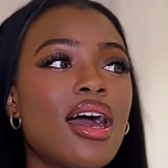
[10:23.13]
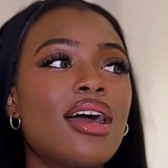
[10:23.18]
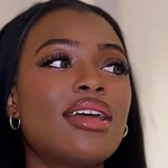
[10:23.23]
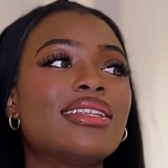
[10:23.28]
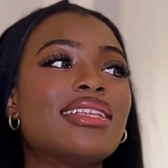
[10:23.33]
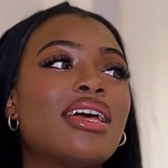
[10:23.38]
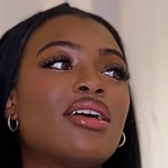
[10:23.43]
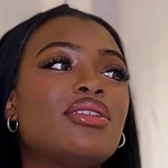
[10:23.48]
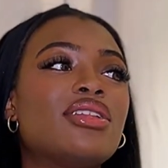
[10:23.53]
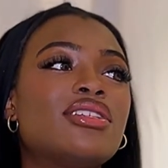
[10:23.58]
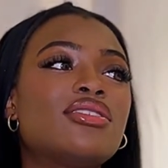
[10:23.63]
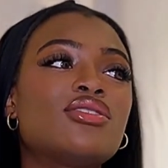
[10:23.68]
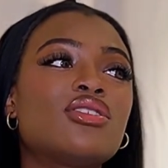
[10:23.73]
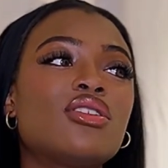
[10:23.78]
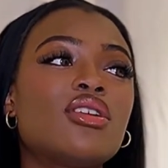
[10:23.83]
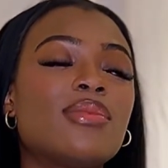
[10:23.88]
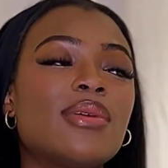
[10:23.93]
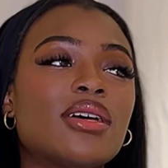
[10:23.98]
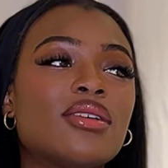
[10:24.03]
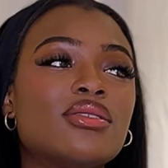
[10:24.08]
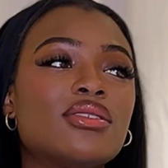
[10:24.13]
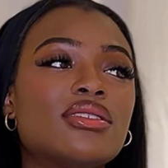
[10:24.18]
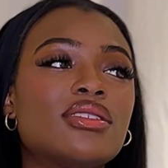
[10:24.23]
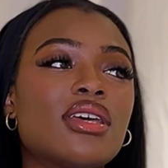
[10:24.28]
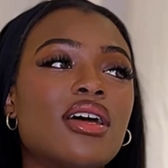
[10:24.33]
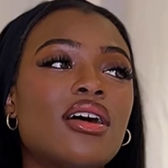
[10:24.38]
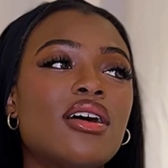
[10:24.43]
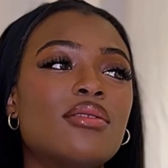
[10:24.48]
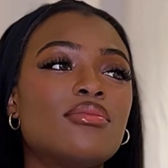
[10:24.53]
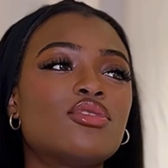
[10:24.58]
Now let's talk
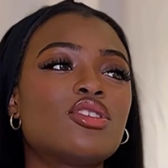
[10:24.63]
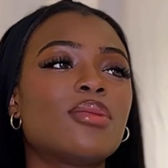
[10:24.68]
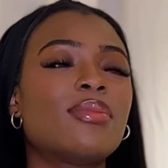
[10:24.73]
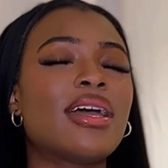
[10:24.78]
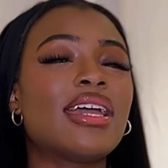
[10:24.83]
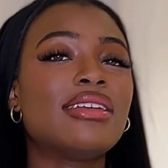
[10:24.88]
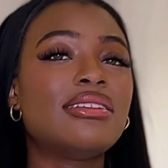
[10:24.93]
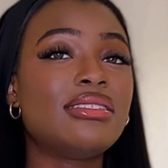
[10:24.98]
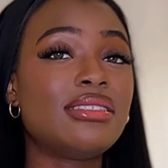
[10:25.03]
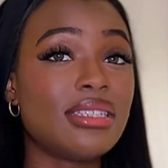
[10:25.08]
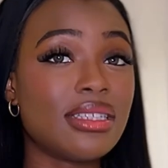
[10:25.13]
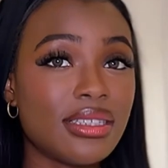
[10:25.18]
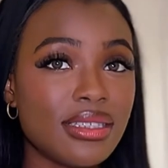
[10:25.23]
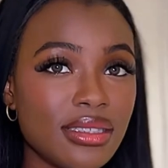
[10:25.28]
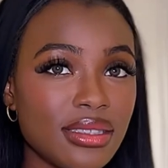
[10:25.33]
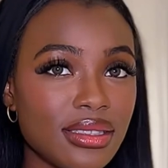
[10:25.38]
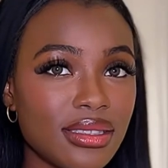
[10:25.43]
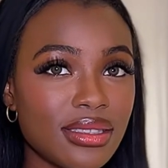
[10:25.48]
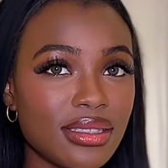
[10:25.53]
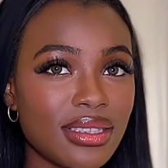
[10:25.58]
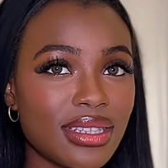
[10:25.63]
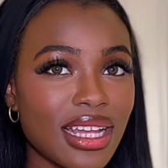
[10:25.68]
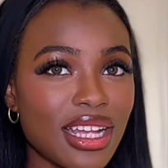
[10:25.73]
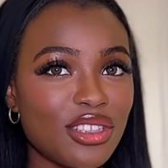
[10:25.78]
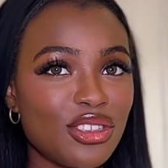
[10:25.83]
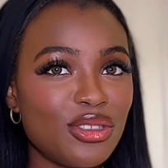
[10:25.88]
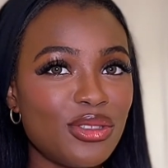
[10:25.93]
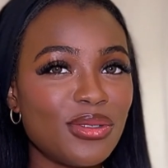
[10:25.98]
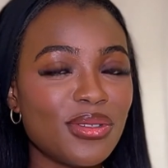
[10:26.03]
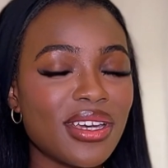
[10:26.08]
about some ideas
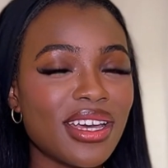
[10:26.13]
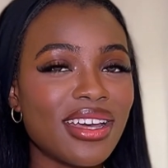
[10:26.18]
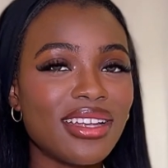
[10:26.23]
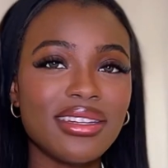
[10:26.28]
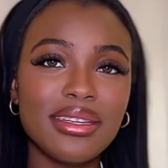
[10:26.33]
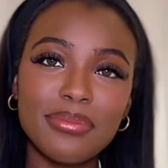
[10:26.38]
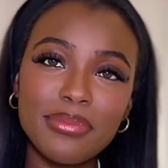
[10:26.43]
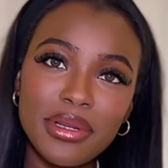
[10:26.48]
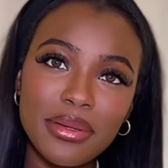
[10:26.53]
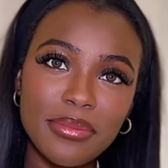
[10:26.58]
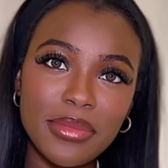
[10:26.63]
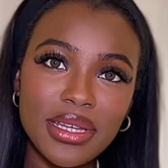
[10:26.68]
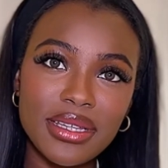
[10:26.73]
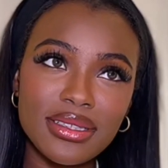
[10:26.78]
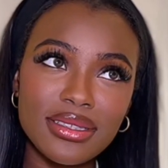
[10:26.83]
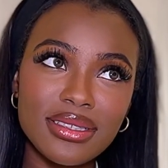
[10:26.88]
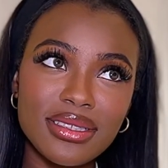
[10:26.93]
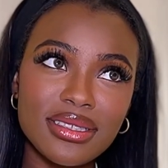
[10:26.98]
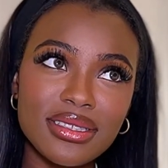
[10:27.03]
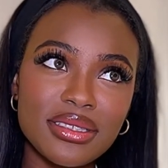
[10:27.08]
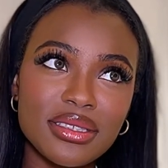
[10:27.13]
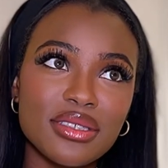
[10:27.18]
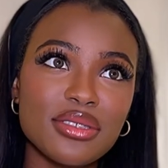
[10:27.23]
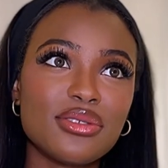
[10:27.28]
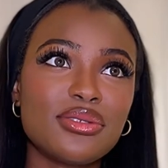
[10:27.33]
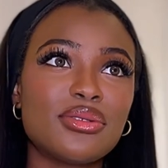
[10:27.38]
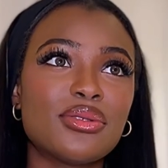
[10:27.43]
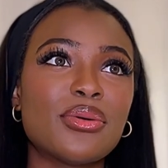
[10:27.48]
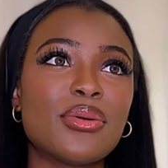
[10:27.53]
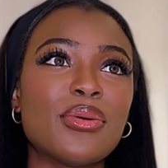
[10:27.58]
that you can implement
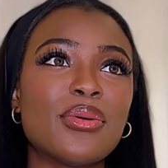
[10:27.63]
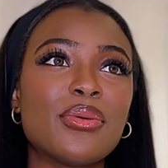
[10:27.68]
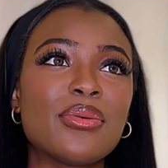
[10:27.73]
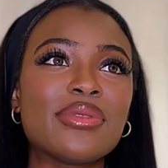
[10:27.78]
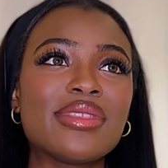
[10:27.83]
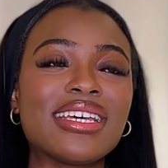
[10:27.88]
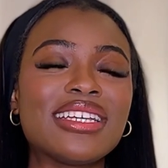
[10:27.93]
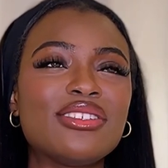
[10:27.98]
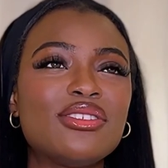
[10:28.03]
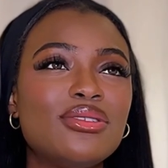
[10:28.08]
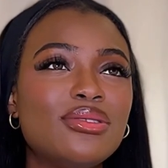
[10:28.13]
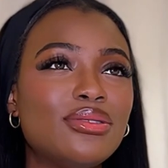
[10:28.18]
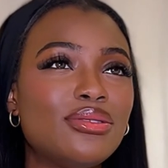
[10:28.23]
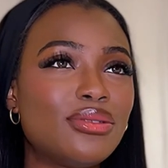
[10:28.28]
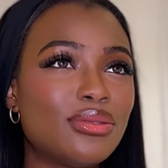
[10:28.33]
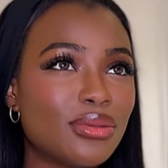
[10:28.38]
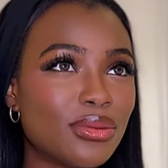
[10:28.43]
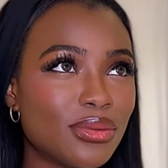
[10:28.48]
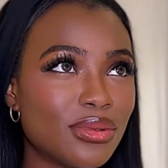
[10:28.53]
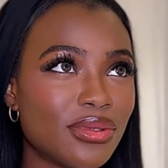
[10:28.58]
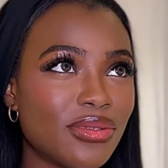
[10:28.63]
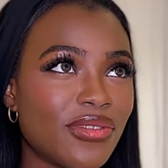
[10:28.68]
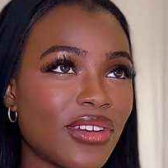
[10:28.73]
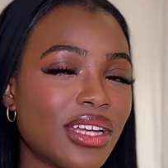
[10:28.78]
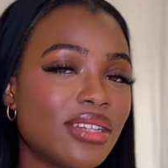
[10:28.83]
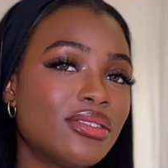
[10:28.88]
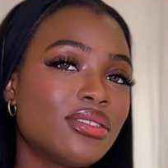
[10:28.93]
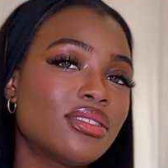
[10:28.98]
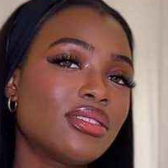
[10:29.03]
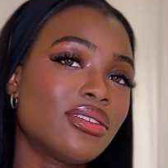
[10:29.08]
so that you don't
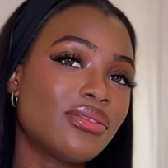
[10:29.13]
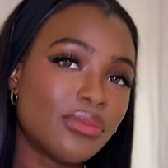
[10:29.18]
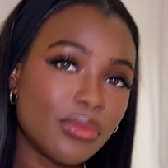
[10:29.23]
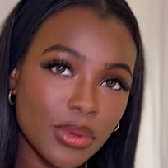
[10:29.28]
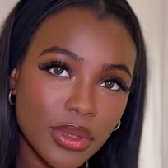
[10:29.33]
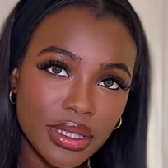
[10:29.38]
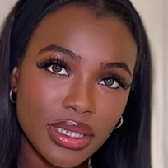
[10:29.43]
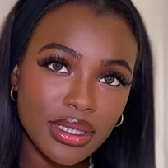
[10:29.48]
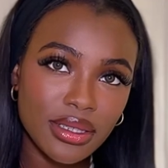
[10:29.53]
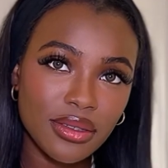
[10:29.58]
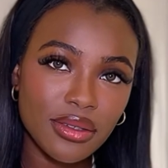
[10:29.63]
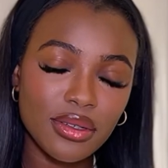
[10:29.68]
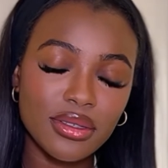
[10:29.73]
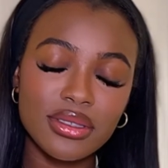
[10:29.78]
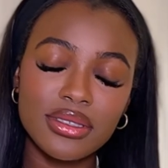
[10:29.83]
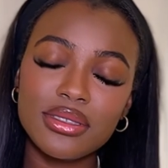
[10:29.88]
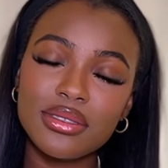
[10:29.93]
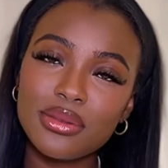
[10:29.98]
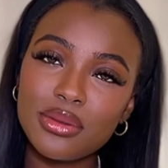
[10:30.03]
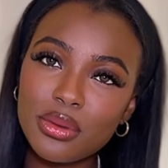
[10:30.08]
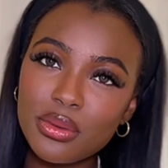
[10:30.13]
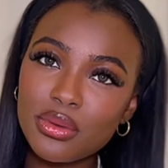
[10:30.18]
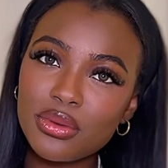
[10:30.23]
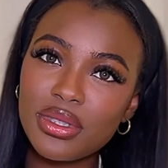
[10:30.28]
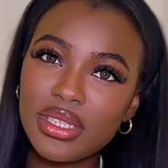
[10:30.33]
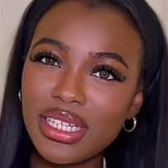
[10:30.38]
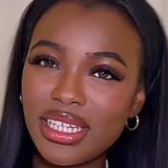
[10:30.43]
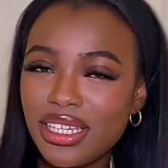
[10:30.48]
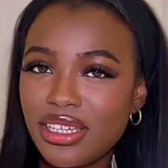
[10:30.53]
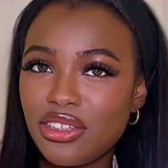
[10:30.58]
find yourself working until old
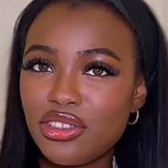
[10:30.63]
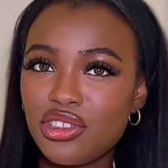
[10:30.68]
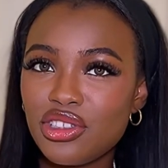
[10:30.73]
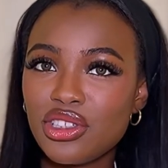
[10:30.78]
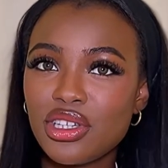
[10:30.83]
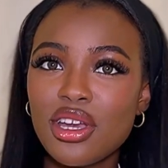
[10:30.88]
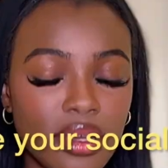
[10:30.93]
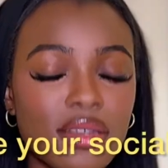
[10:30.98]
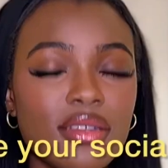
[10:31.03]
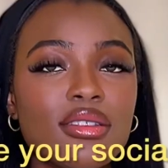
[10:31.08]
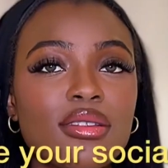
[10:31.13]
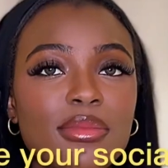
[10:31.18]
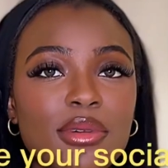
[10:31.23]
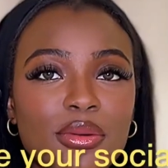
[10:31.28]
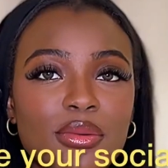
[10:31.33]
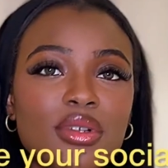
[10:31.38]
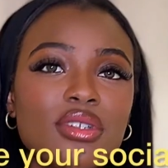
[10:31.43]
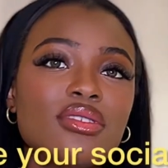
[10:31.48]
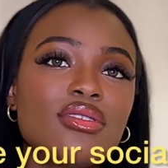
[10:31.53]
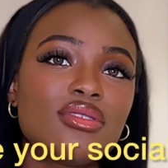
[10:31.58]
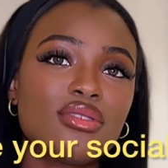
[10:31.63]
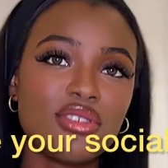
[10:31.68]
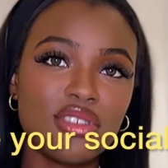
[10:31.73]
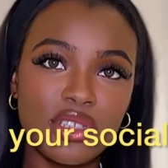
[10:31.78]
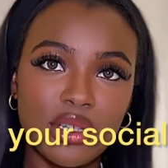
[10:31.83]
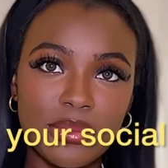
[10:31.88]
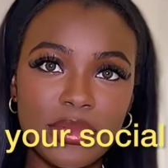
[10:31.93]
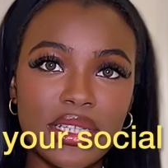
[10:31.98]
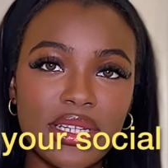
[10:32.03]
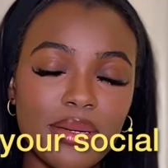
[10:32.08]
age. Number one,
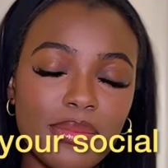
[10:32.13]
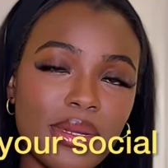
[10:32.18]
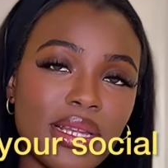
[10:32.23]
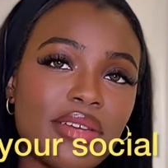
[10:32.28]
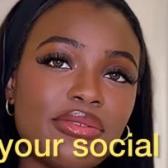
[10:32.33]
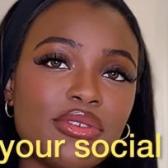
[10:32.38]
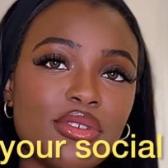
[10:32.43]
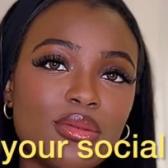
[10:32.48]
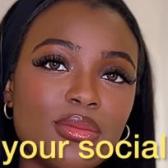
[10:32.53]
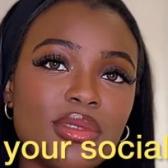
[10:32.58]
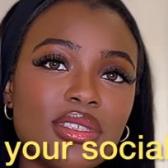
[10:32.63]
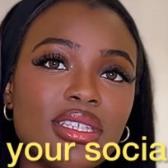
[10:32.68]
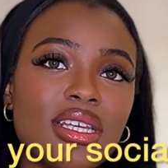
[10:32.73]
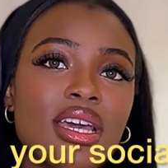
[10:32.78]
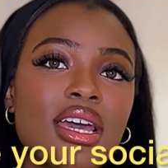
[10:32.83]
social media platforms.